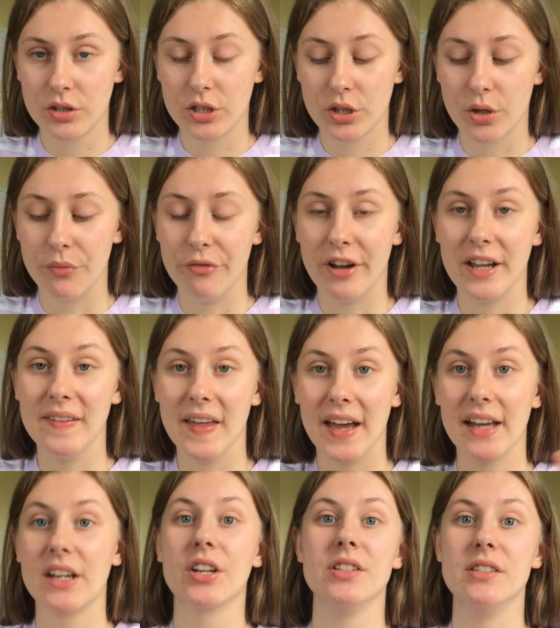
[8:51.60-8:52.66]
convey
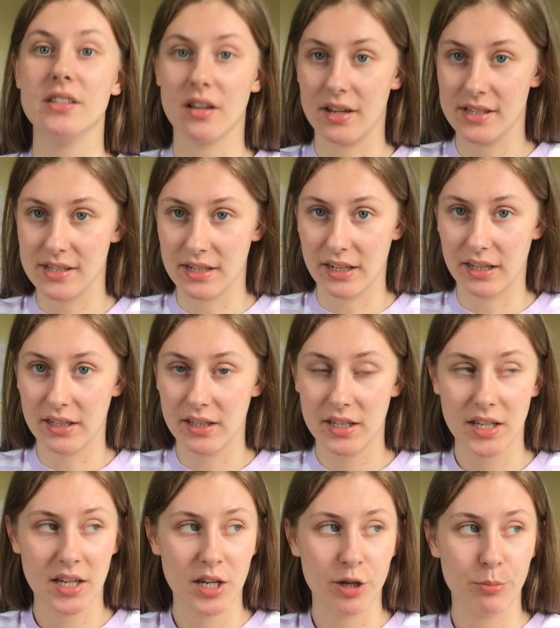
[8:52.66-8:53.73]
that concisely,
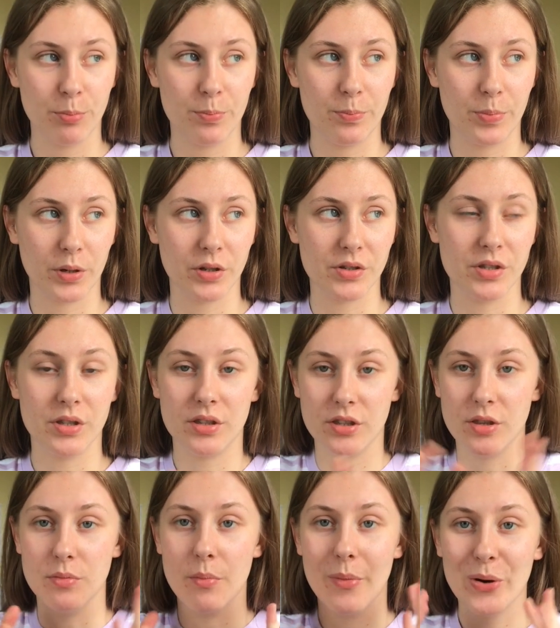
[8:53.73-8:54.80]
because
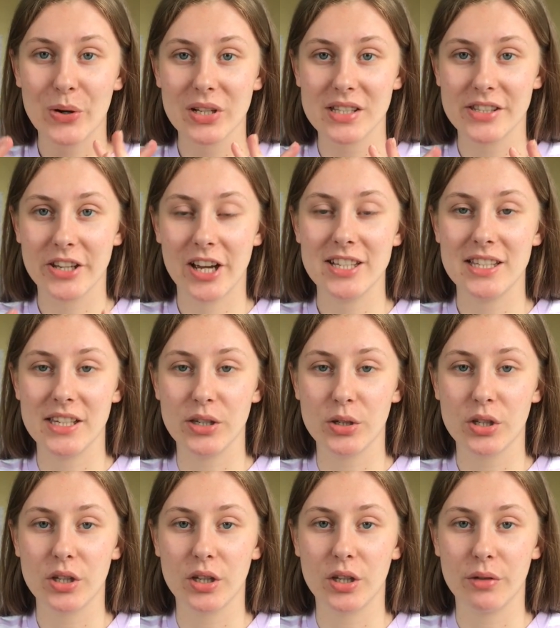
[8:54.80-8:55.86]
the more concisely you
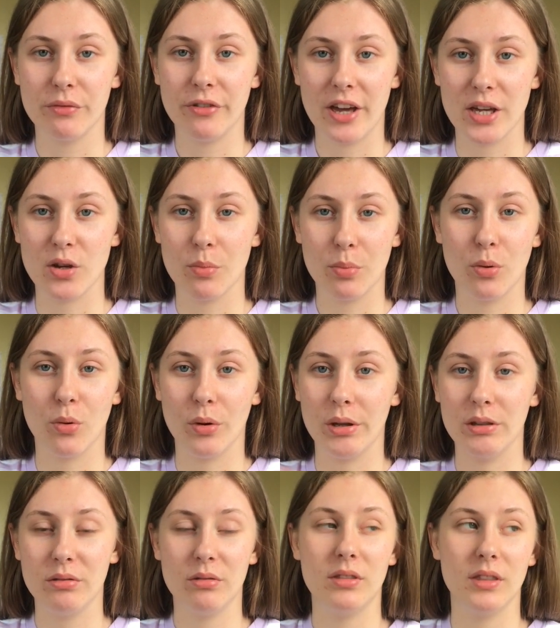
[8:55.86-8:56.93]
can convey your
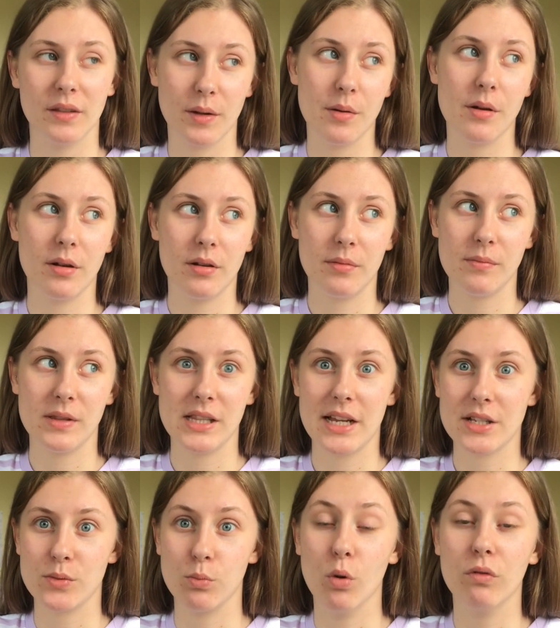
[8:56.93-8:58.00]
point, the
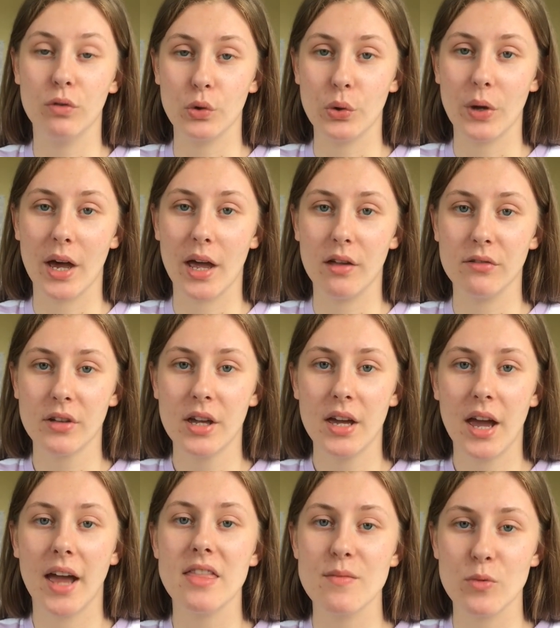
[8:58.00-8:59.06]
less waffle you have
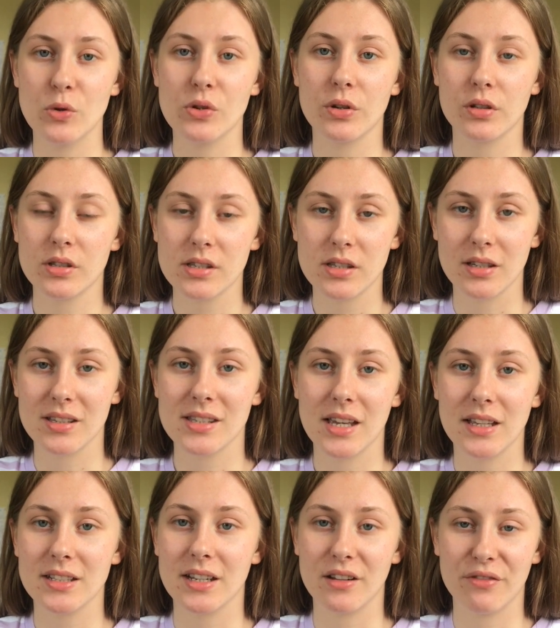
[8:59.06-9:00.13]
and the more
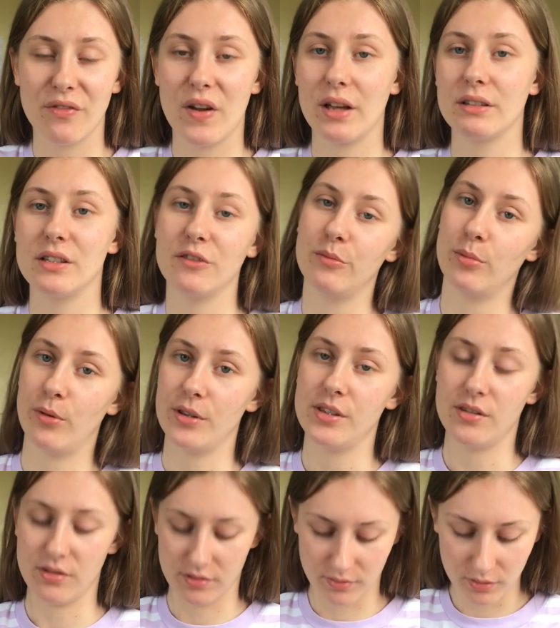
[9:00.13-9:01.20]
succinct and effective points
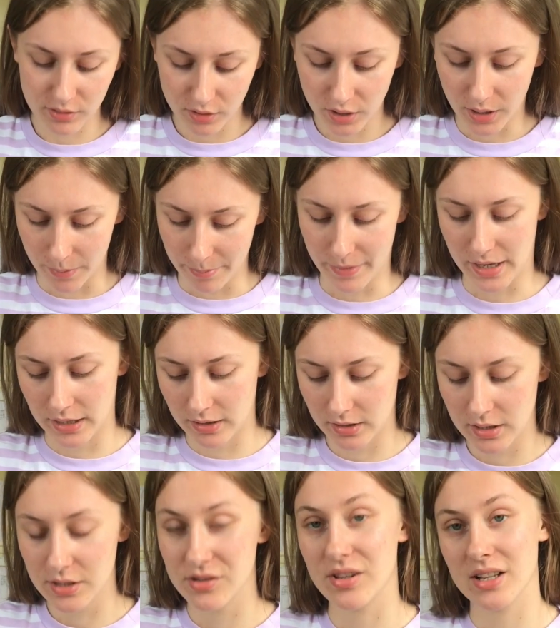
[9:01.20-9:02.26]
you can make.
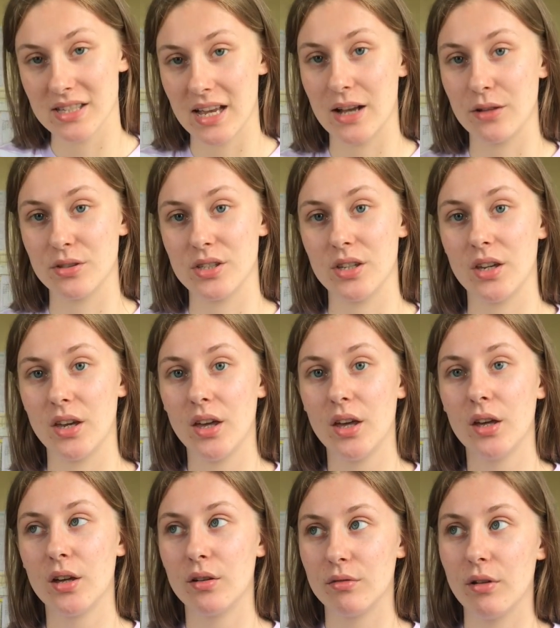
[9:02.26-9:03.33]
So that's how to
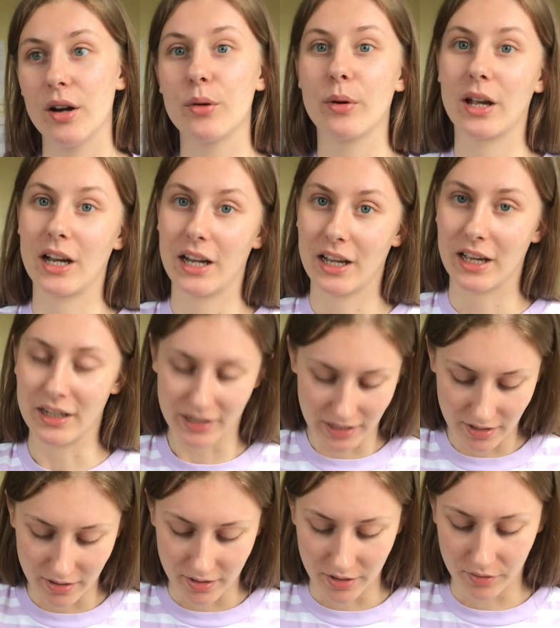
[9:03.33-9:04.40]
write quickly and get a high